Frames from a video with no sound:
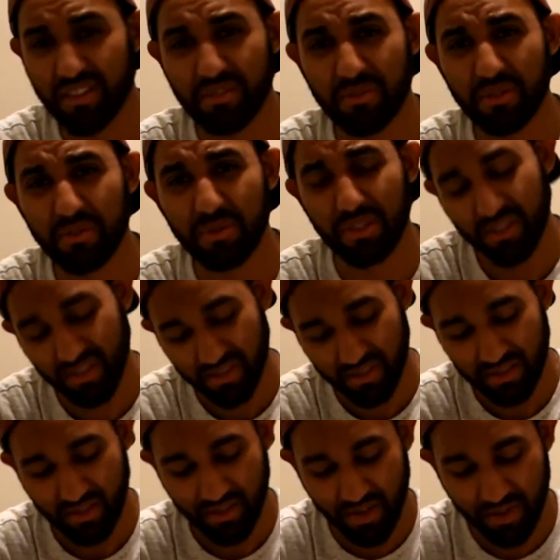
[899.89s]
of smelled weird,
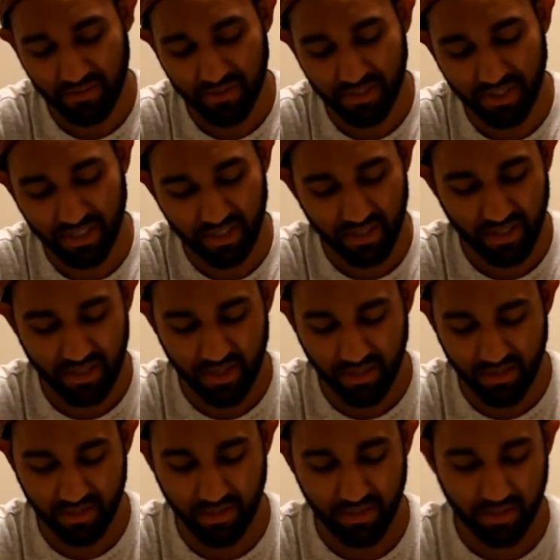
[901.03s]
kind of funny. I don't know.